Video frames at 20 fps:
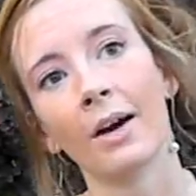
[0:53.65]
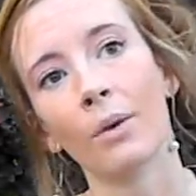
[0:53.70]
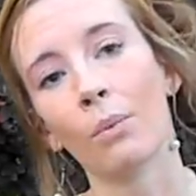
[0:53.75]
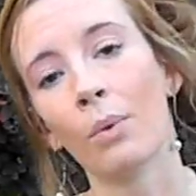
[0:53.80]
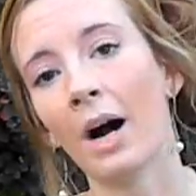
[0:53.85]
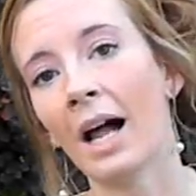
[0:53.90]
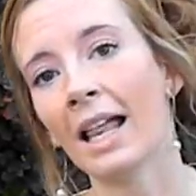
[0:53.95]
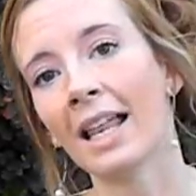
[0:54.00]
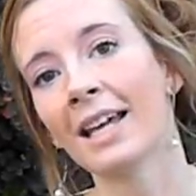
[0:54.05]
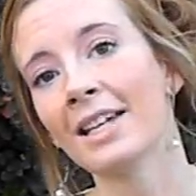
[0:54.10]

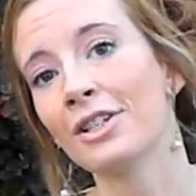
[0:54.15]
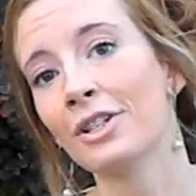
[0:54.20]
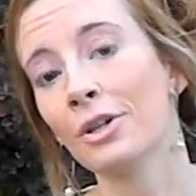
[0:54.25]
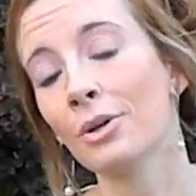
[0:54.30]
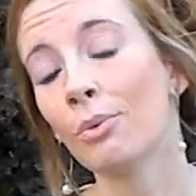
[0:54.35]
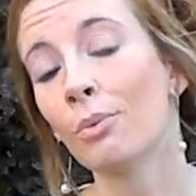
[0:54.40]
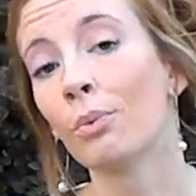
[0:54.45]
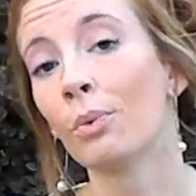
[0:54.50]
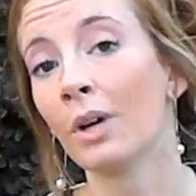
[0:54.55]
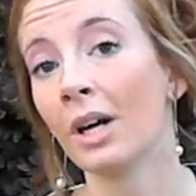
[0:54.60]
while I
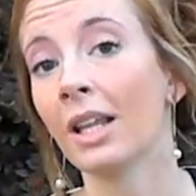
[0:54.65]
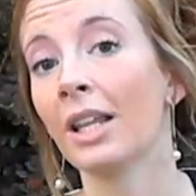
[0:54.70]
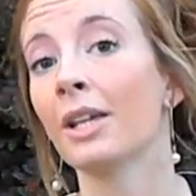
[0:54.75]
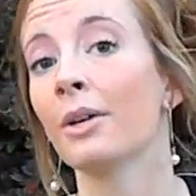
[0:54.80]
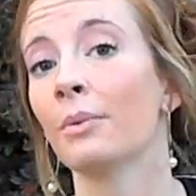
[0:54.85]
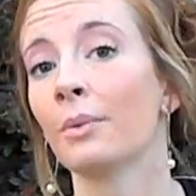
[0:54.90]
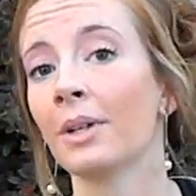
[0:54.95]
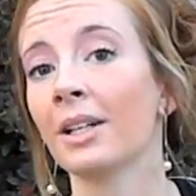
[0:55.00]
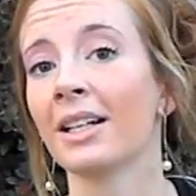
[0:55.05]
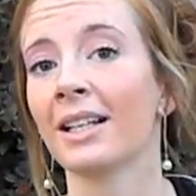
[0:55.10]
do
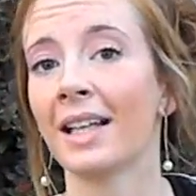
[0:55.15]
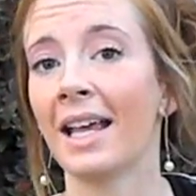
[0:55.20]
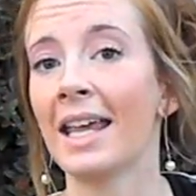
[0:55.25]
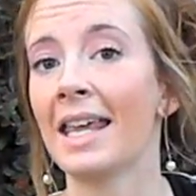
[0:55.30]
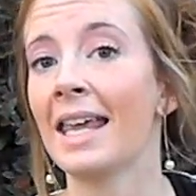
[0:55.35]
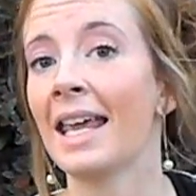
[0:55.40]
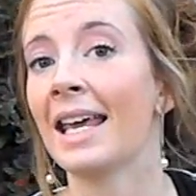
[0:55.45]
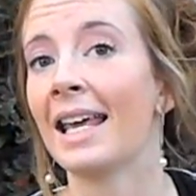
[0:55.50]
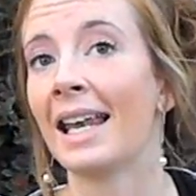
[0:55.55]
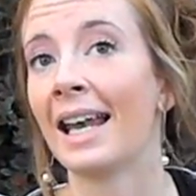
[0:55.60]
really
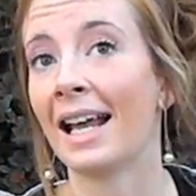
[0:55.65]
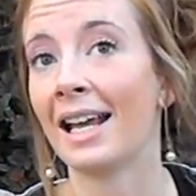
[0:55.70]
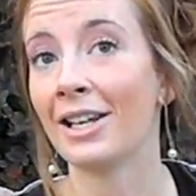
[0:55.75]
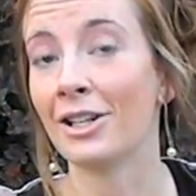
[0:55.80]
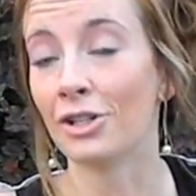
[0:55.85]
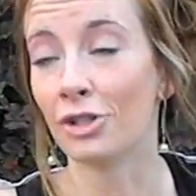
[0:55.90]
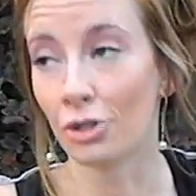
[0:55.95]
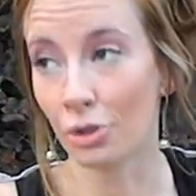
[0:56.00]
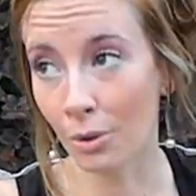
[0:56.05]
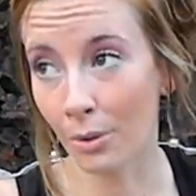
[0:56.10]
like it and I
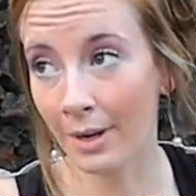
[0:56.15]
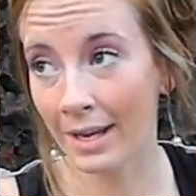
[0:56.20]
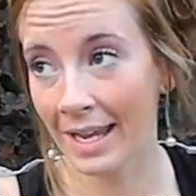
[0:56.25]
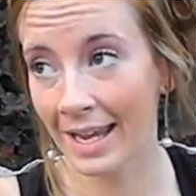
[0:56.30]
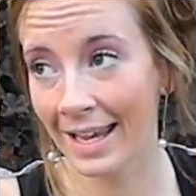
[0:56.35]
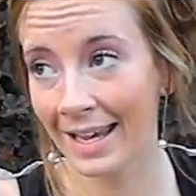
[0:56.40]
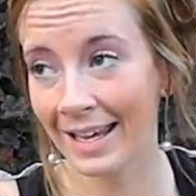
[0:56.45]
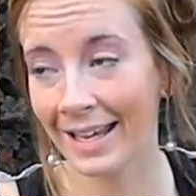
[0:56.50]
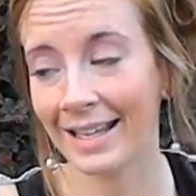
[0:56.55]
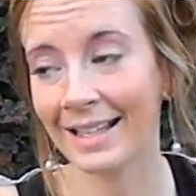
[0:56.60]
enjoy
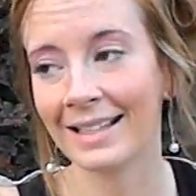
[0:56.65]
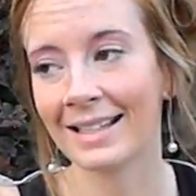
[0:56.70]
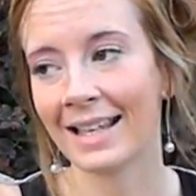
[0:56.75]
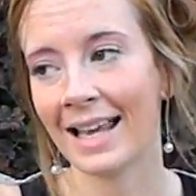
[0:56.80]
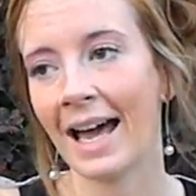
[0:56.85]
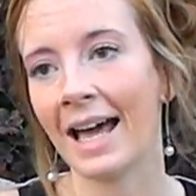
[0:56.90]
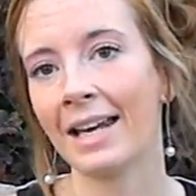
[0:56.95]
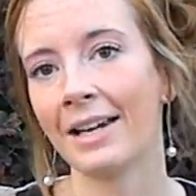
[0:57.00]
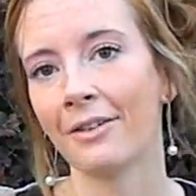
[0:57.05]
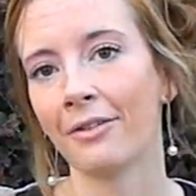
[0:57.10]
it, it's
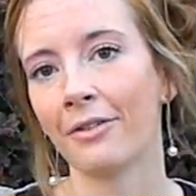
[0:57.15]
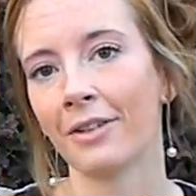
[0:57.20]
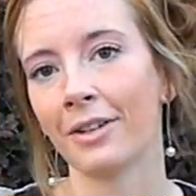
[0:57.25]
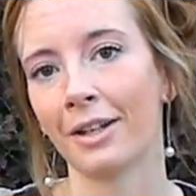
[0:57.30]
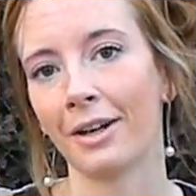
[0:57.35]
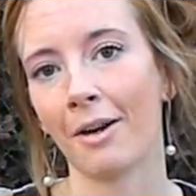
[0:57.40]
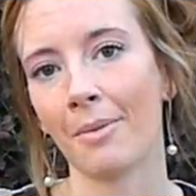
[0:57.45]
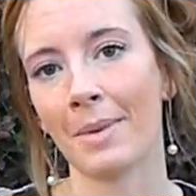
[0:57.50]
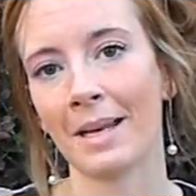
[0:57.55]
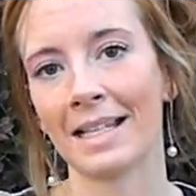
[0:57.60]
kind of a
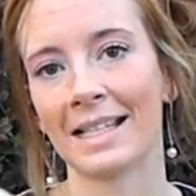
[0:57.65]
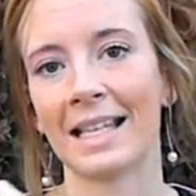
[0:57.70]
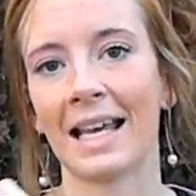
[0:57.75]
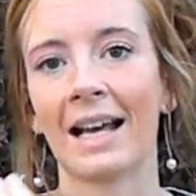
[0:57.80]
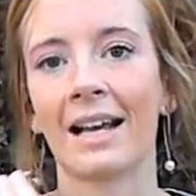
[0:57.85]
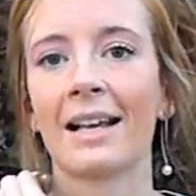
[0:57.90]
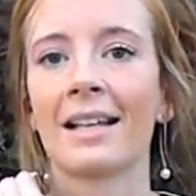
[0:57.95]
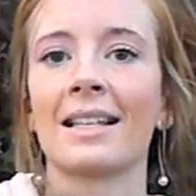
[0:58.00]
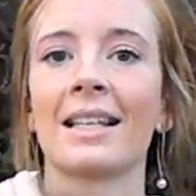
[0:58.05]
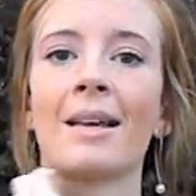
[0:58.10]
little bit
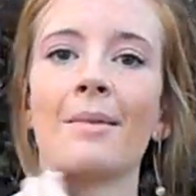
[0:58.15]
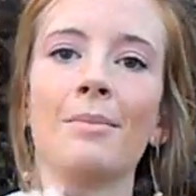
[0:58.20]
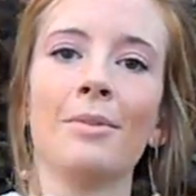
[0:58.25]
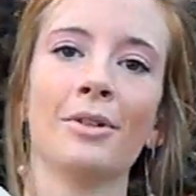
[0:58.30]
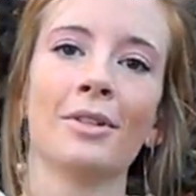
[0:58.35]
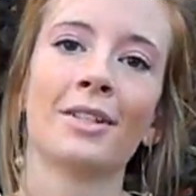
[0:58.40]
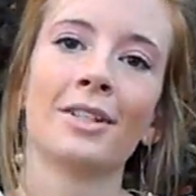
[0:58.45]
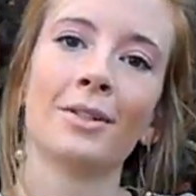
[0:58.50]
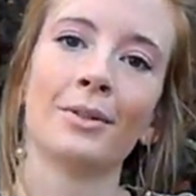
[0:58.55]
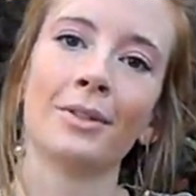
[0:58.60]
sad because I'm
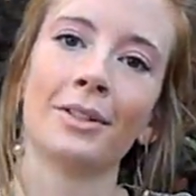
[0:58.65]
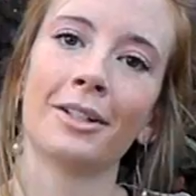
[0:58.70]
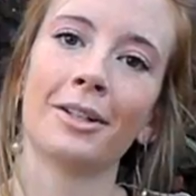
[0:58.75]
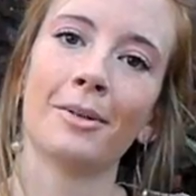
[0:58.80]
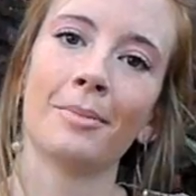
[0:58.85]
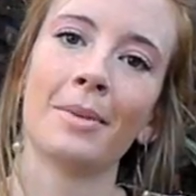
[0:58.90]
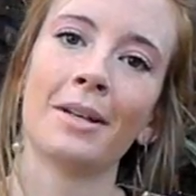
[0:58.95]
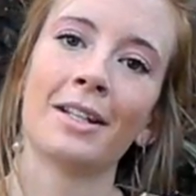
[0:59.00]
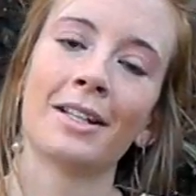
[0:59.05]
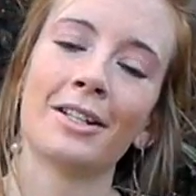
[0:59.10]
used to a
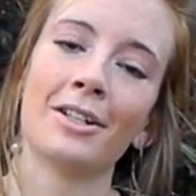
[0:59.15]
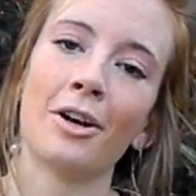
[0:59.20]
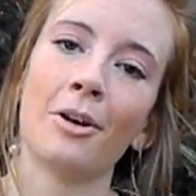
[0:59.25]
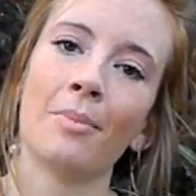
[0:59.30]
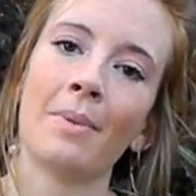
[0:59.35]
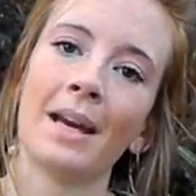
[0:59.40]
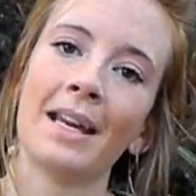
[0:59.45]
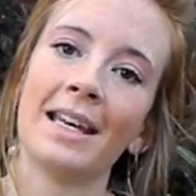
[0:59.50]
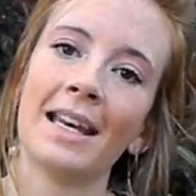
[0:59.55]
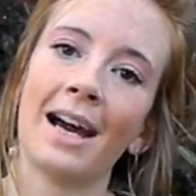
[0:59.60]
little bit of
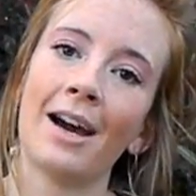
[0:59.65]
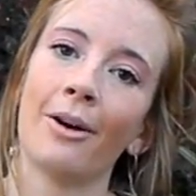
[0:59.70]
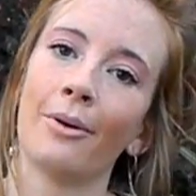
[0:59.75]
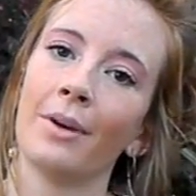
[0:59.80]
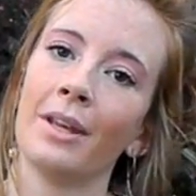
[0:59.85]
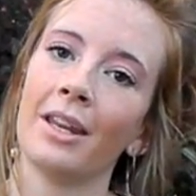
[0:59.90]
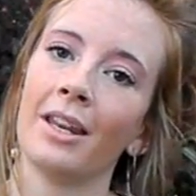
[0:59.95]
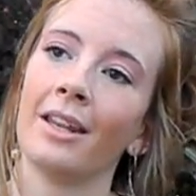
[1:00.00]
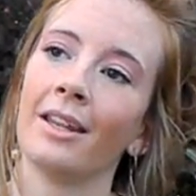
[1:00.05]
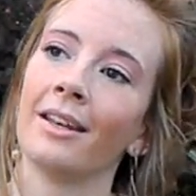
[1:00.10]
snow by now,
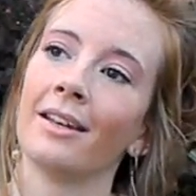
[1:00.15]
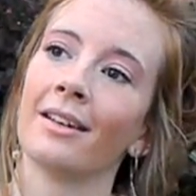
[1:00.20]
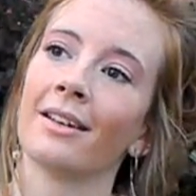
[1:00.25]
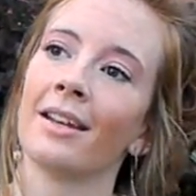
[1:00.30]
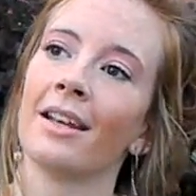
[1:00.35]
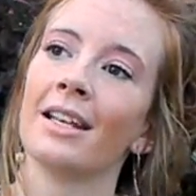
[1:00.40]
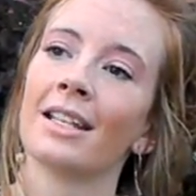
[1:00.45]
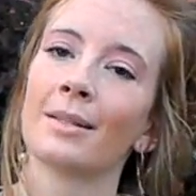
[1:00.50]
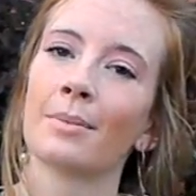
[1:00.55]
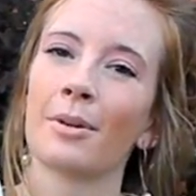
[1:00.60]
and
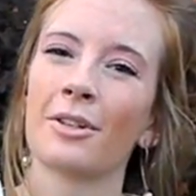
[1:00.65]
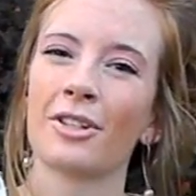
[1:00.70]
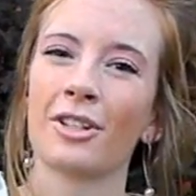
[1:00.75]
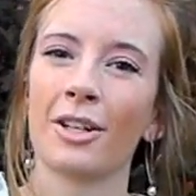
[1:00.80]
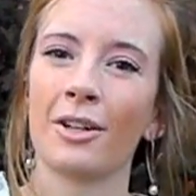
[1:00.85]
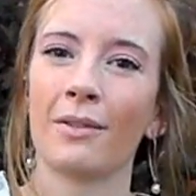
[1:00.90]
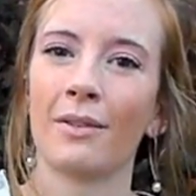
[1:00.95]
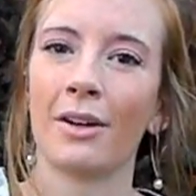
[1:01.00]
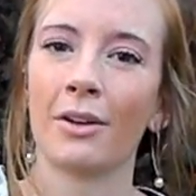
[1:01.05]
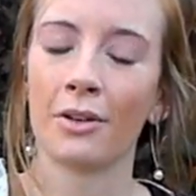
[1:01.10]

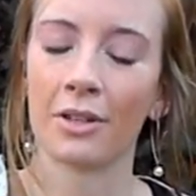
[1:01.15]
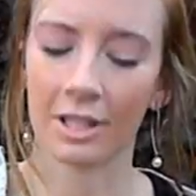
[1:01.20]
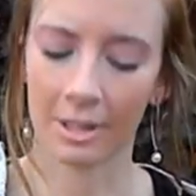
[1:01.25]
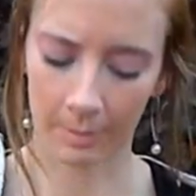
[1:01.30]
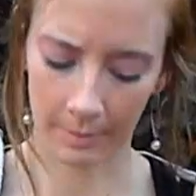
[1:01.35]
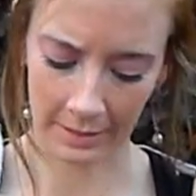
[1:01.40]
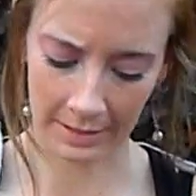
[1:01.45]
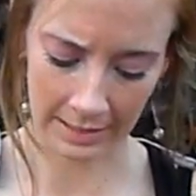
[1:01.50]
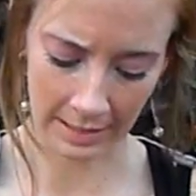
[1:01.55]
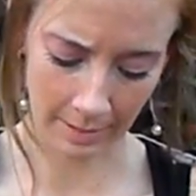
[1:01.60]
especially around
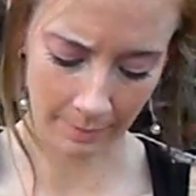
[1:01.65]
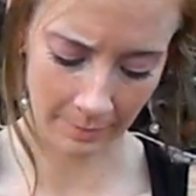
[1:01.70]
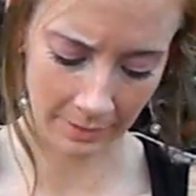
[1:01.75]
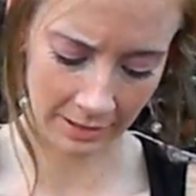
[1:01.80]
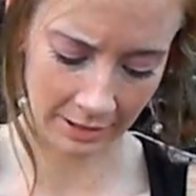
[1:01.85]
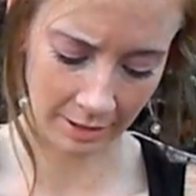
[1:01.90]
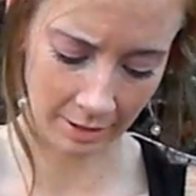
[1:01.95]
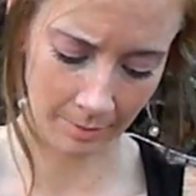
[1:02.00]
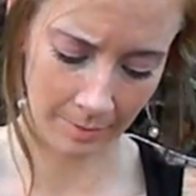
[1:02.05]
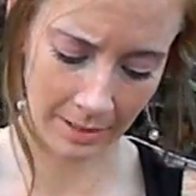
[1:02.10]
Christmas time
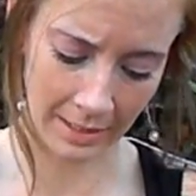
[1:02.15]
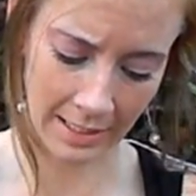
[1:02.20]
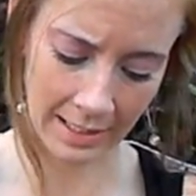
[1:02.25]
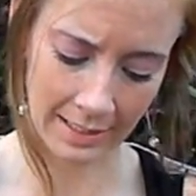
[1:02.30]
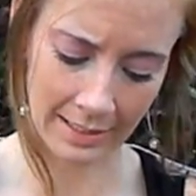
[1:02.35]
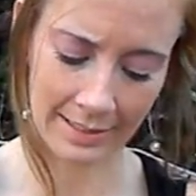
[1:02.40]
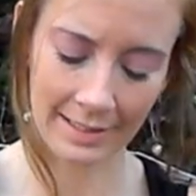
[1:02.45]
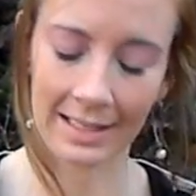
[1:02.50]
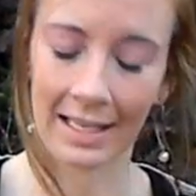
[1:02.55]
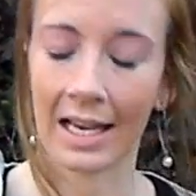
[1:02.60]
it's going to be
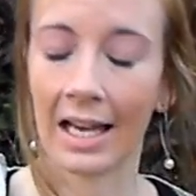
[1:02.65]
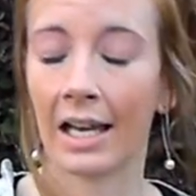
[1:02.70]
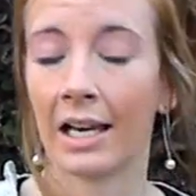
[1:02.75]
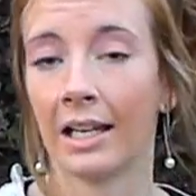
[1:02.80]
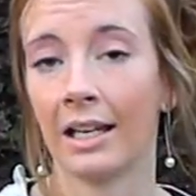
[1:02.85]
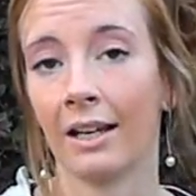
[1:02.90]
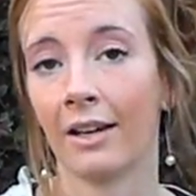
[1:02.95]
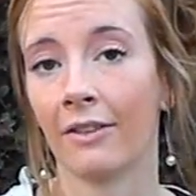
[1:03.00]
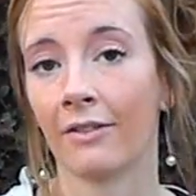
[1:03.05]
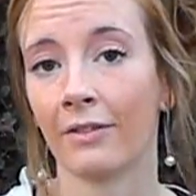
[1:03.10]
kind of
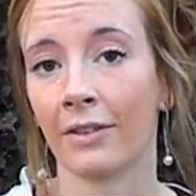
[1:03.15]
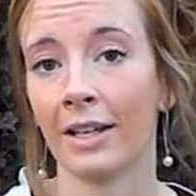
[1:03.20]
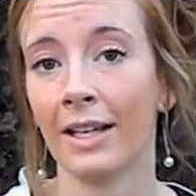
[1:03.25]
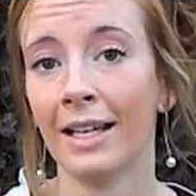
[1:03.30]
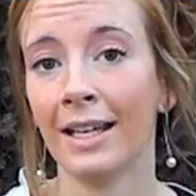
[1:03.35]
sad if